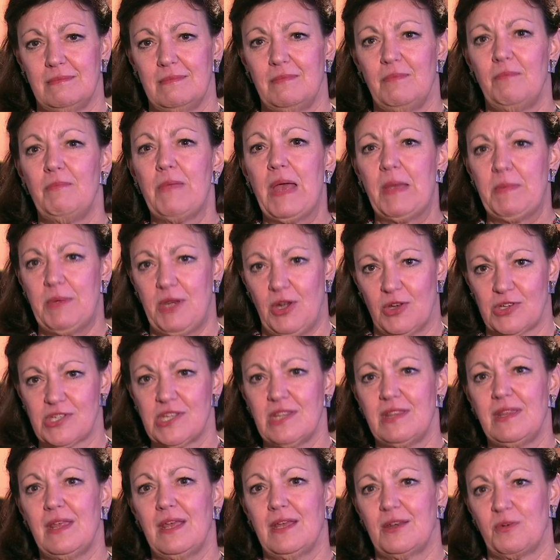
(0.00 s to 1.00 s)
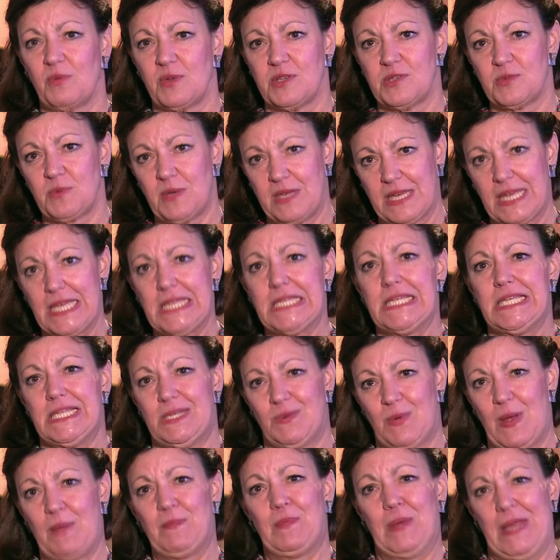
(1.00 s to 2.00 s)
Maybe not in the end once we kitted
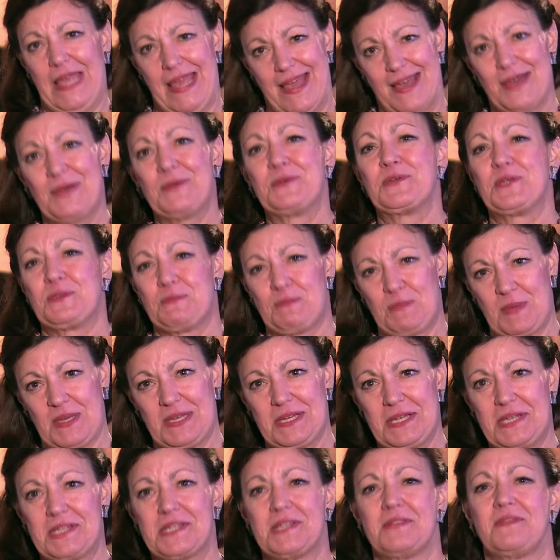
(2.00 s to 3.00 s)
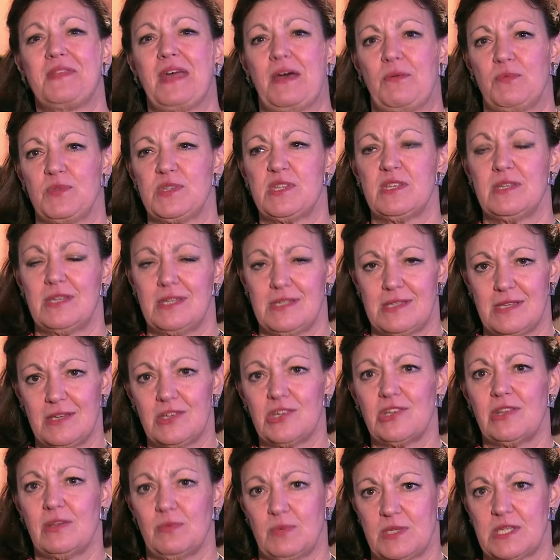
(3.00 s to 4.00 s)
Wembley out, but that was the
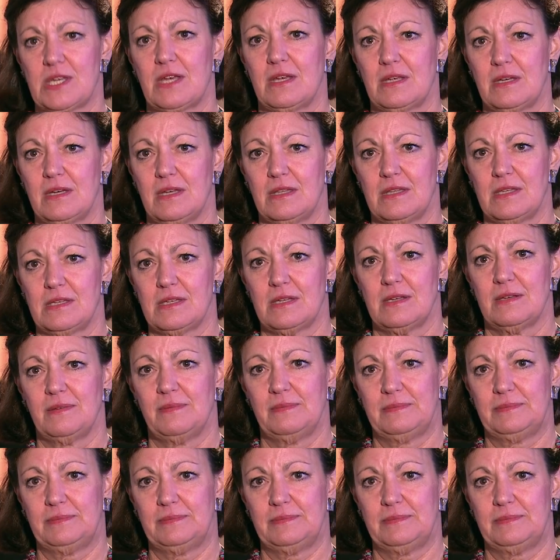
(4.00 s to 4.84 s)
decision that was taken at the time.